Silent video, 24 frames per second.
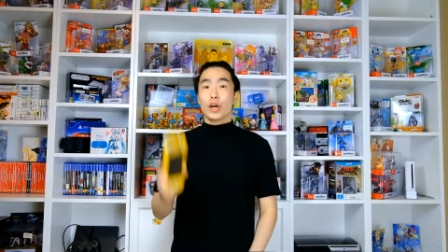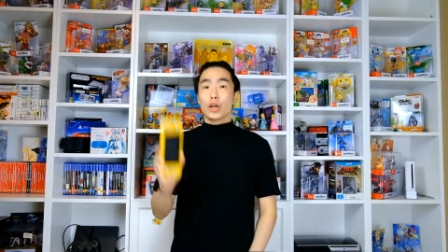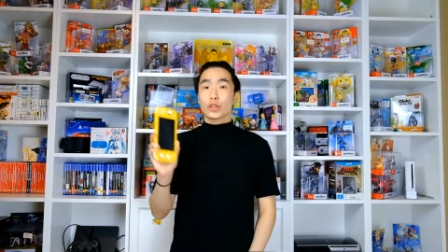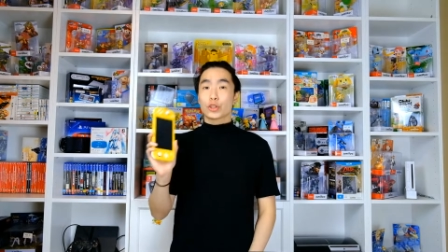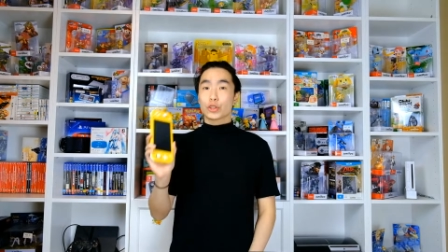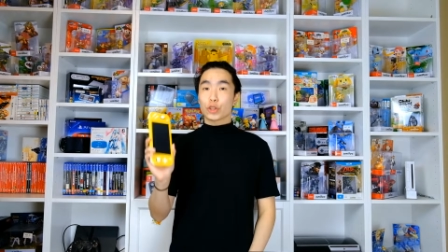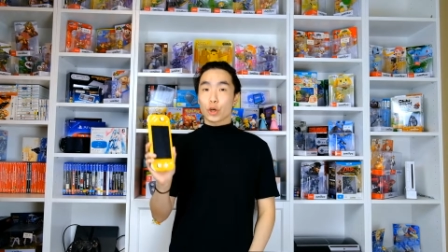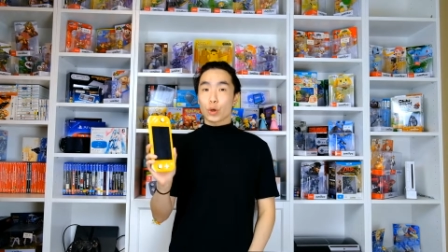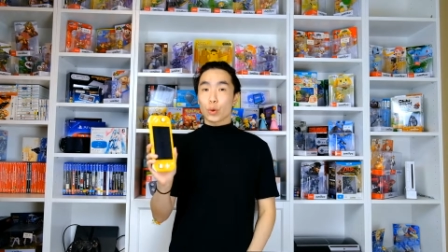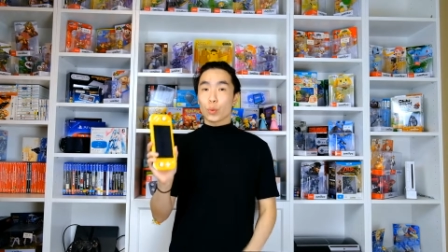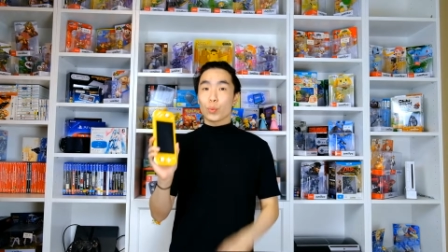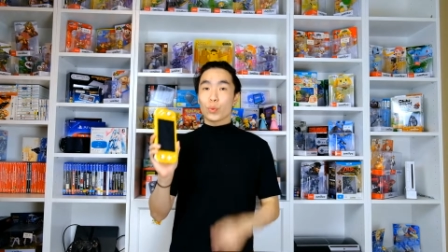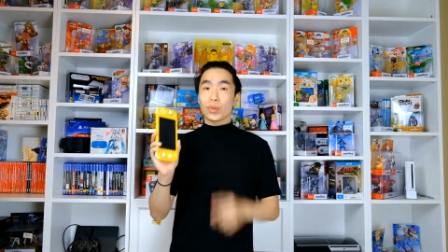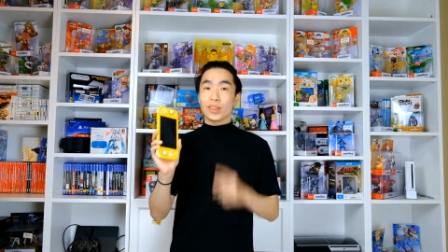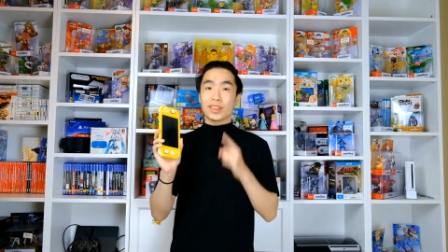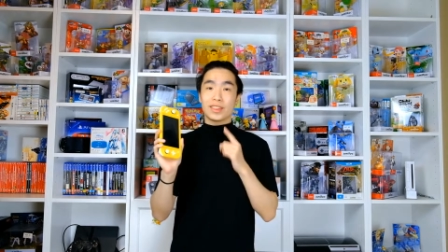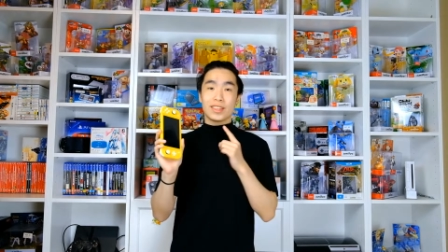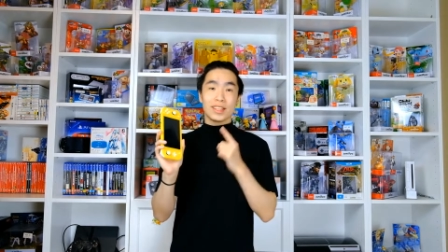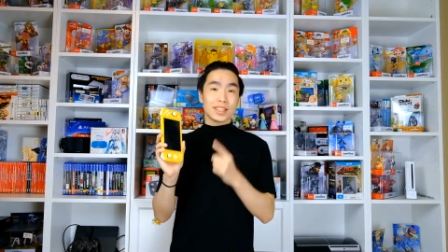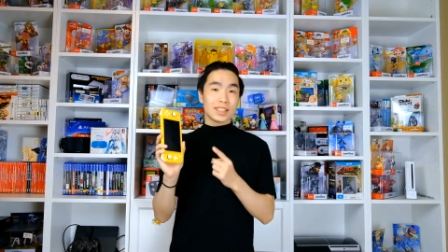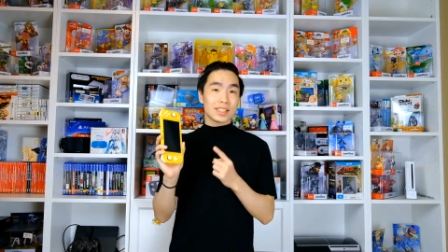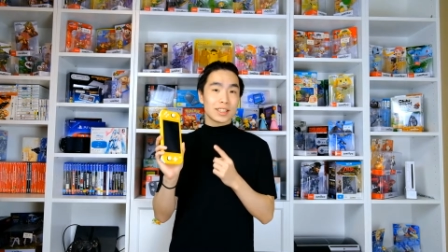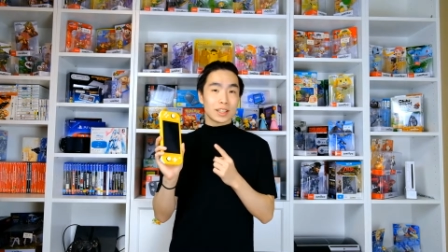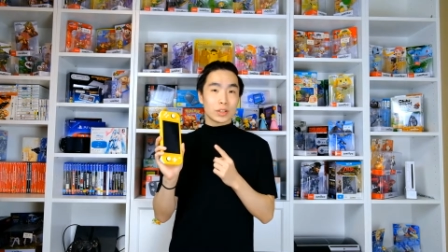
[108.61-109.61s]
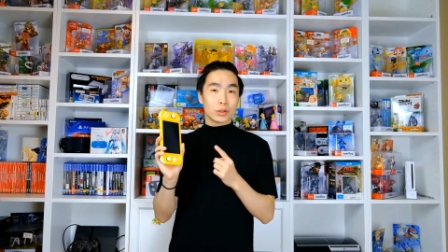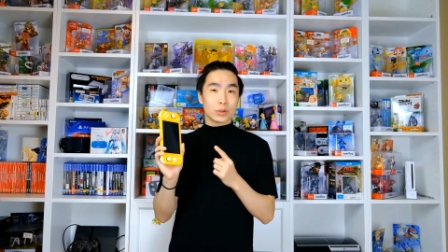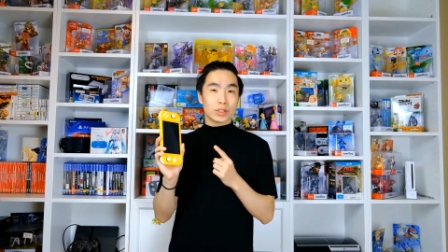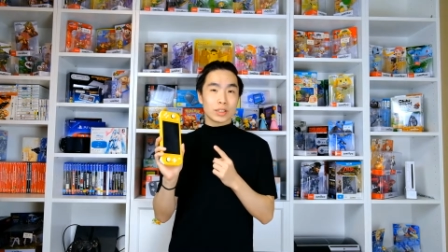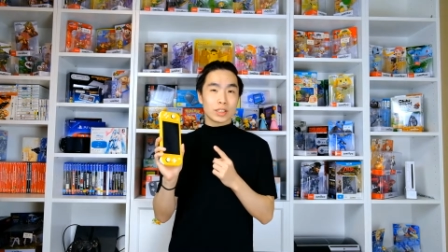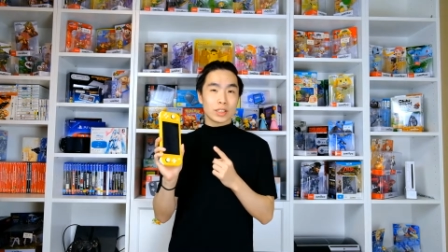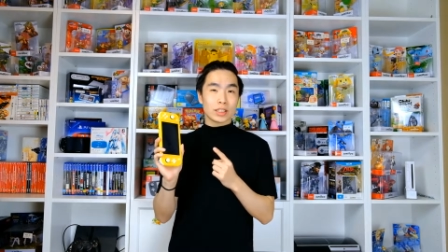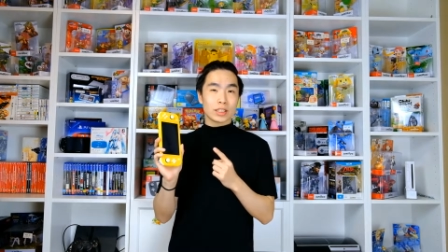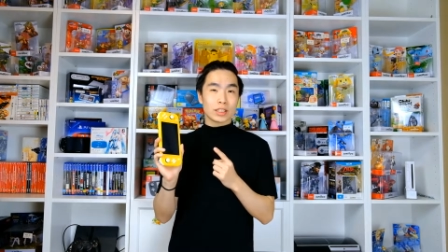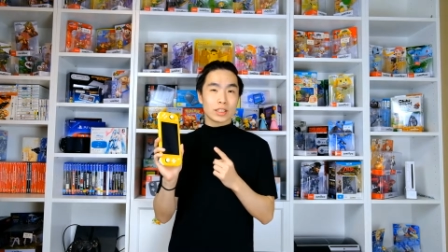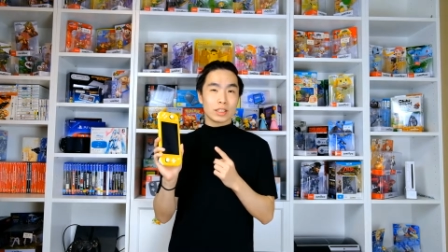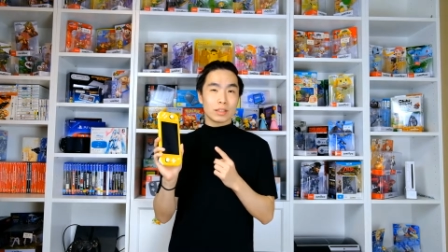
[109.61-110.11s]
So with this little
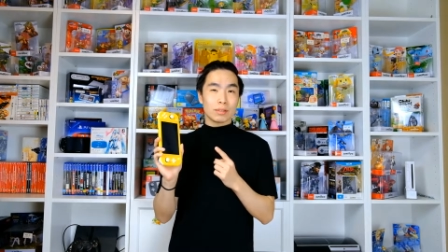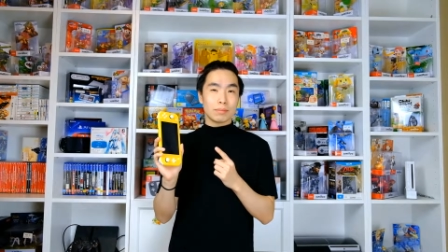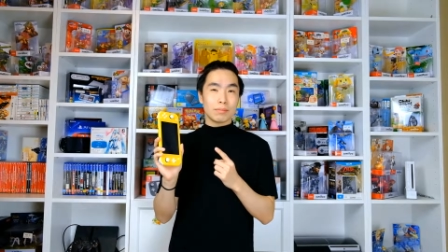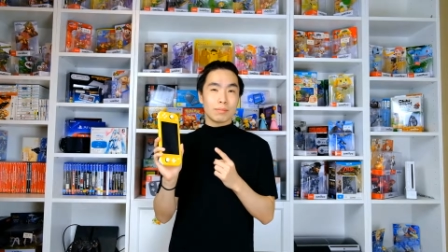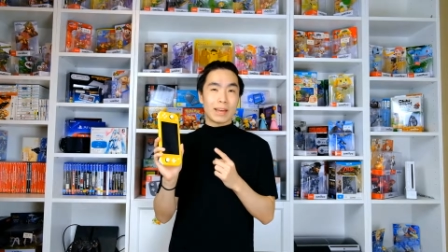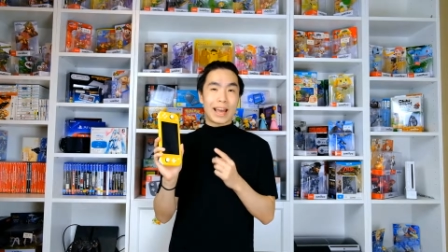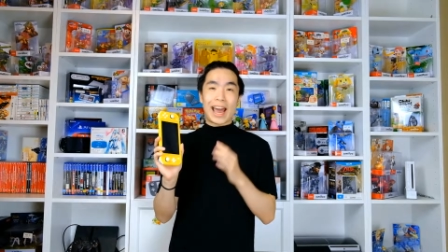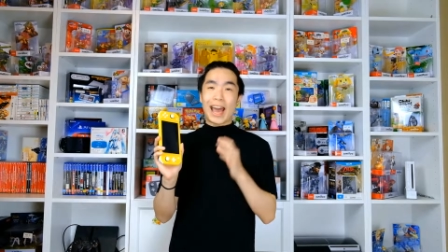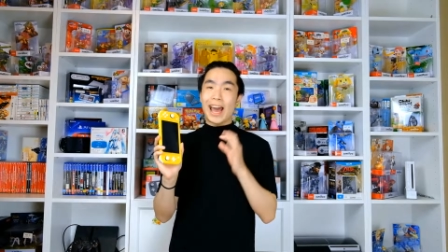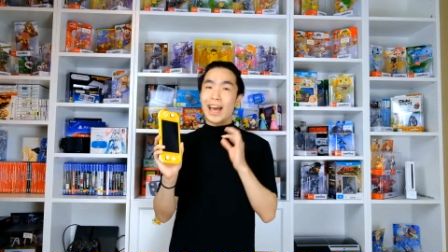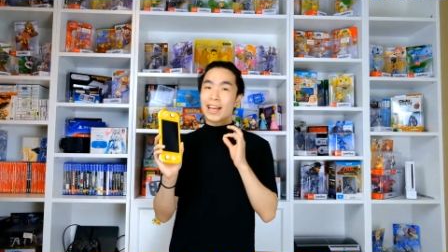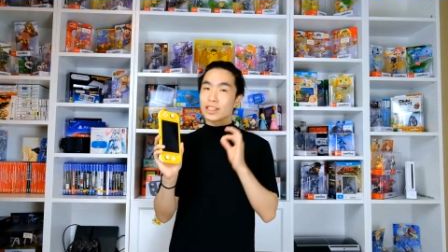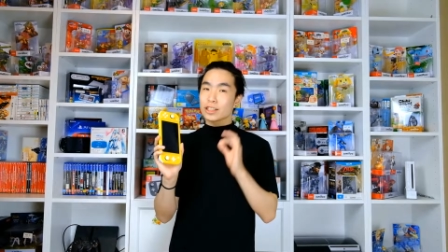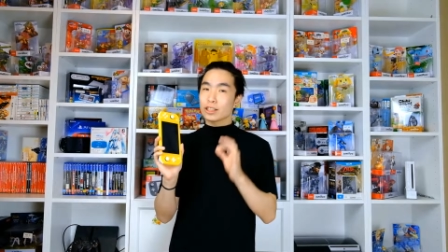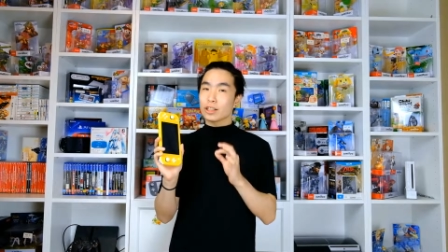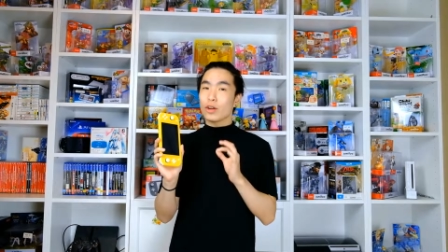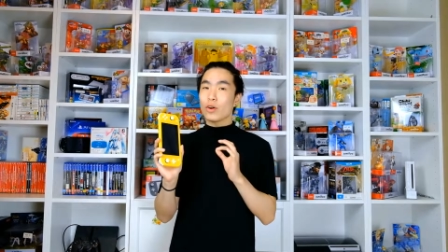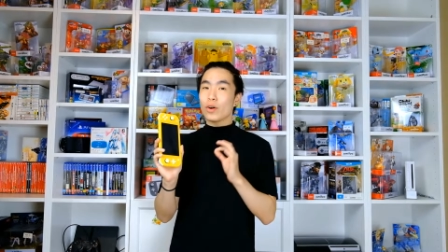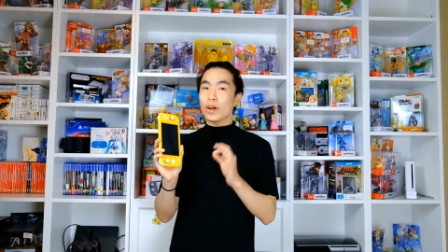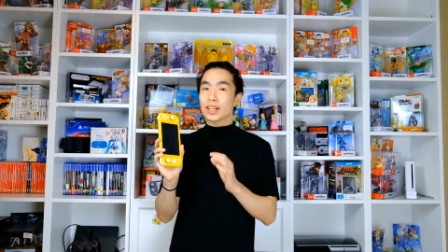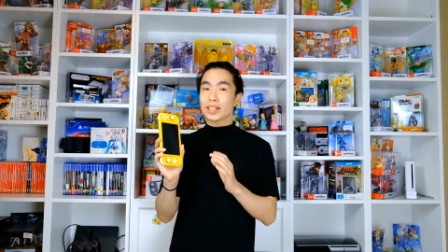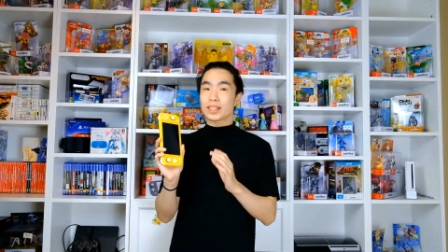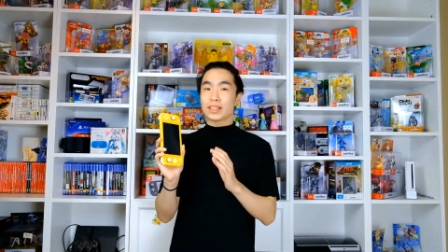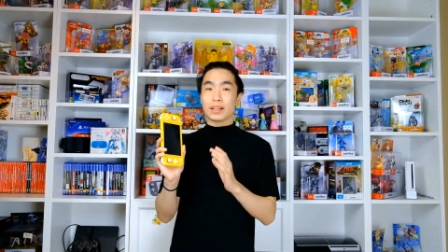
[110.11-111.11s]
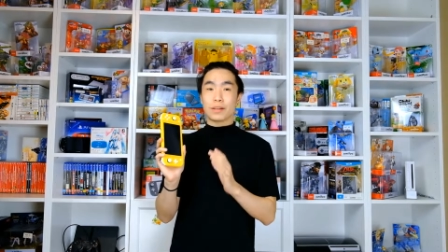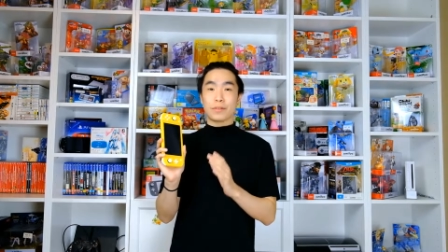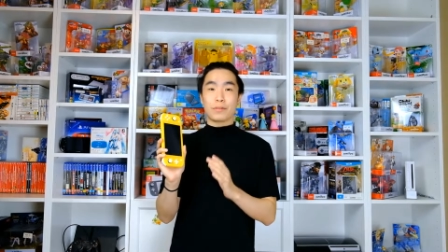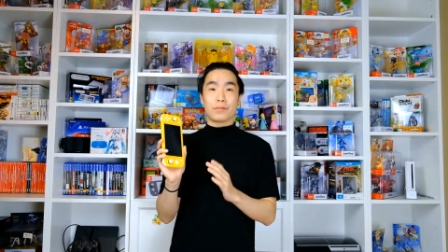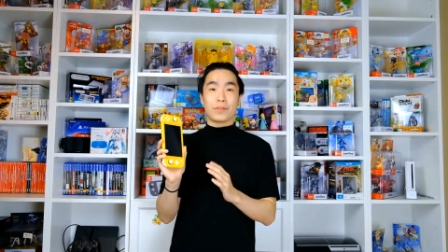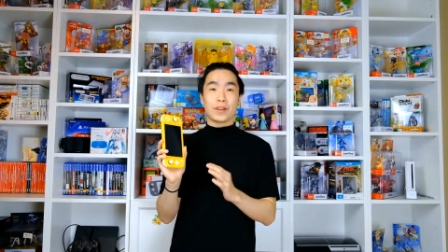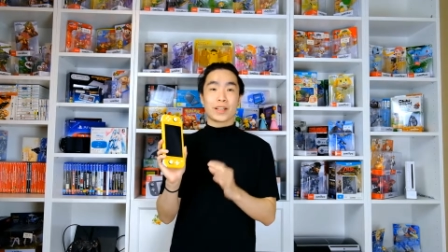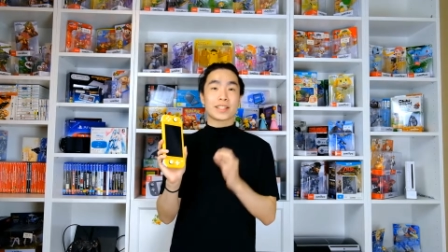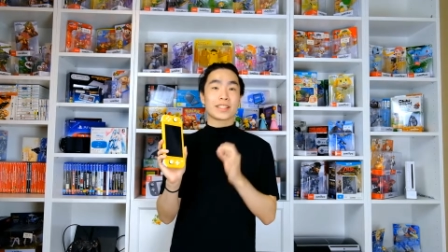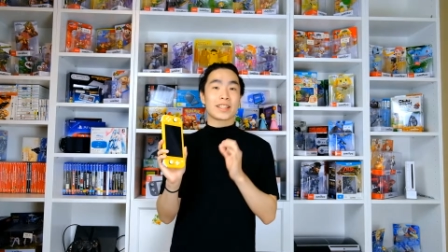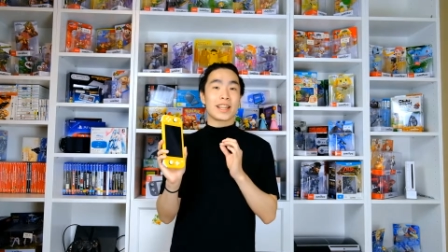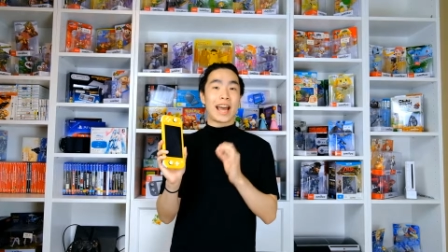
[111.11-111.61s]
system, as long as they
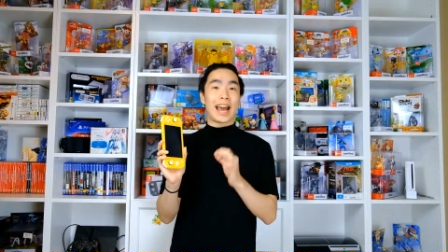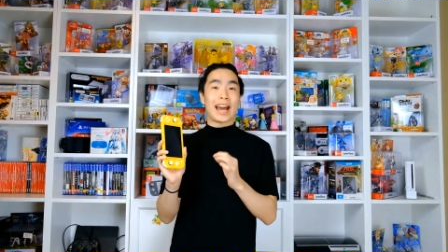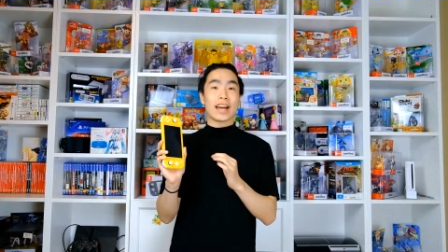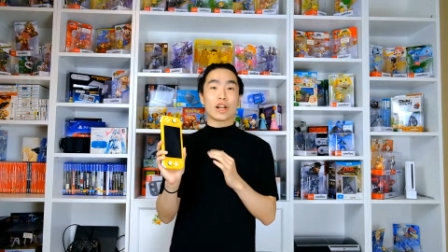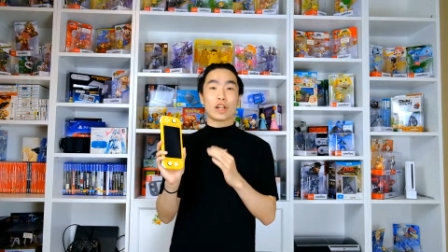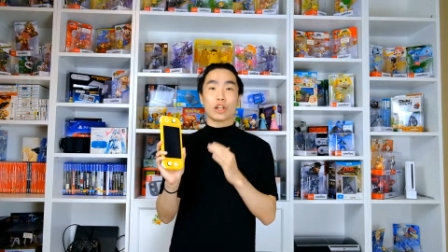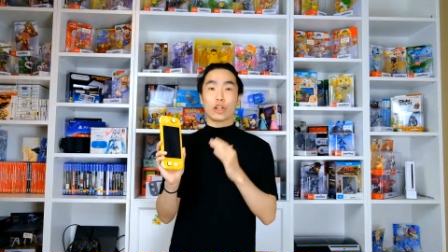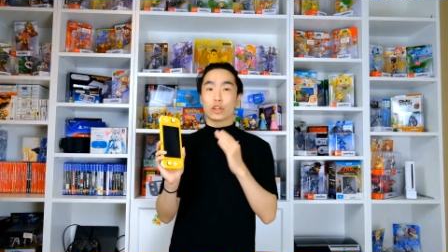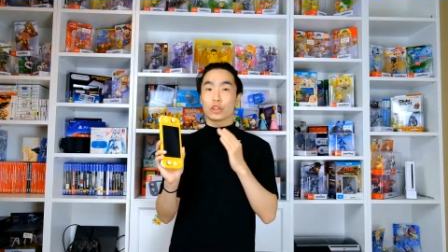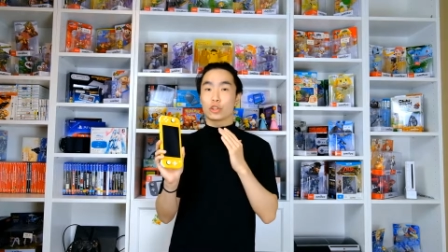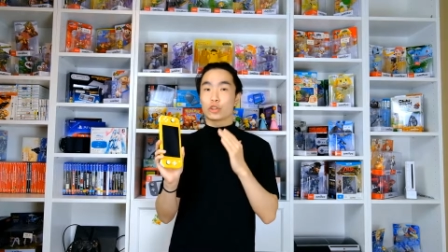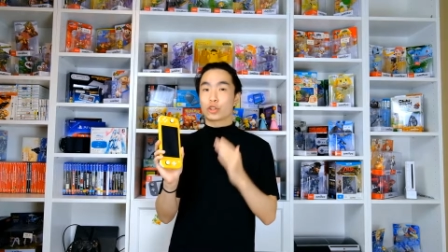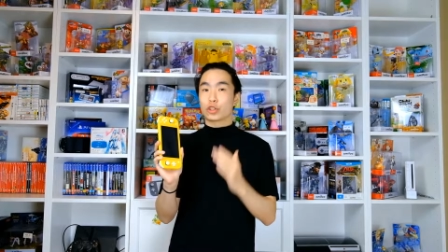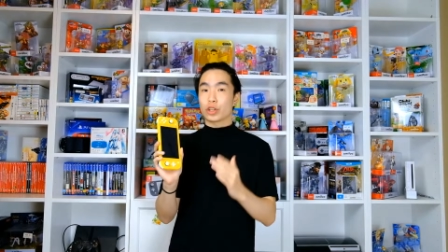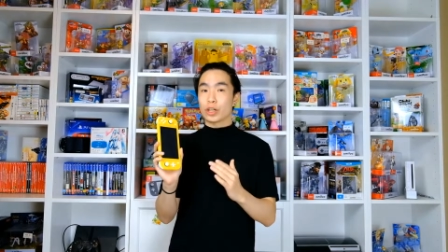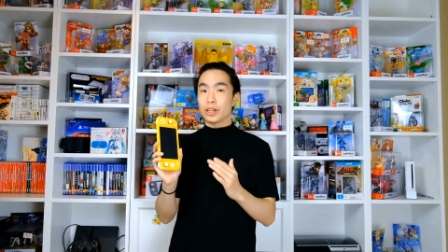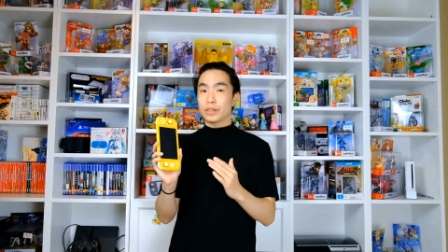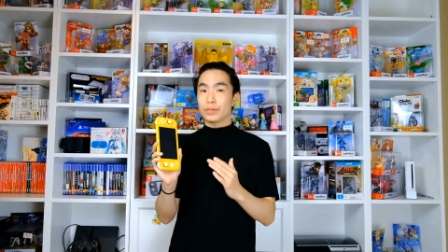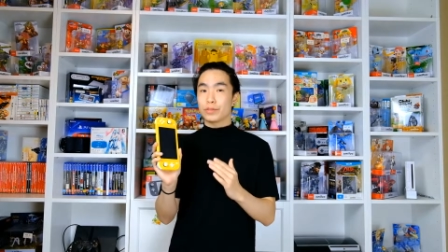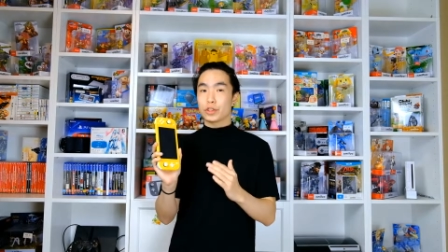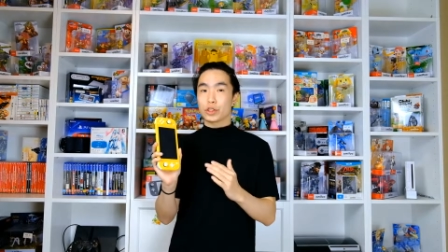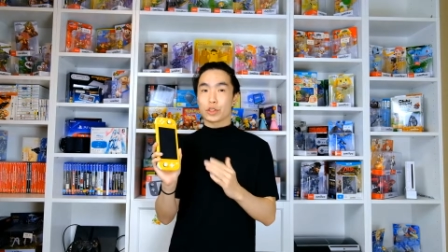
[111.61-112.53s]
fix the analog drift